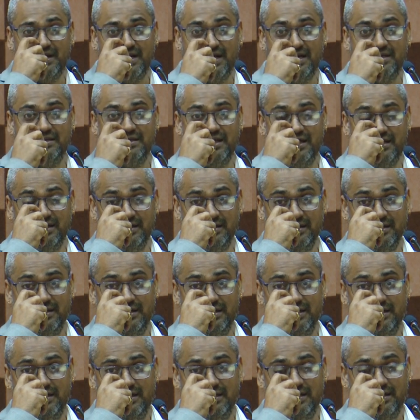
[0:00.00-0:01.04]
And then,
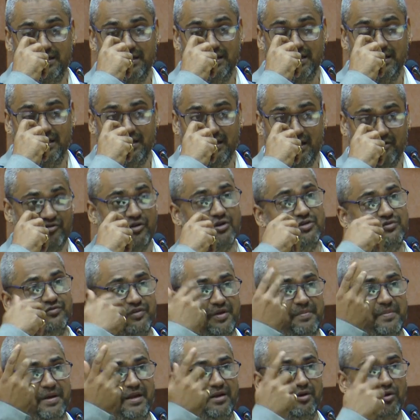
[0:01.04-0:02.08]
of course,
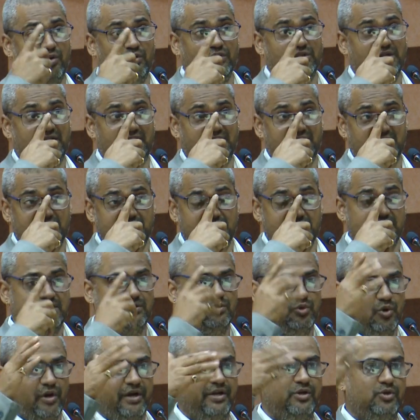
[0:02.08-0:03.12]
we may know that this is
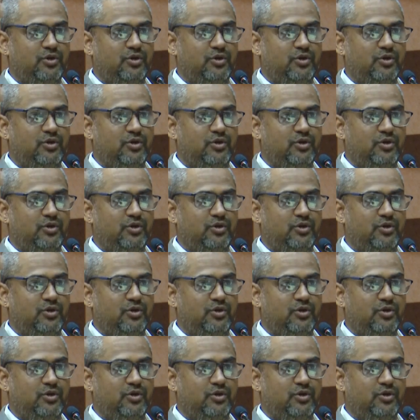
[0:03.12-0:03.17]
going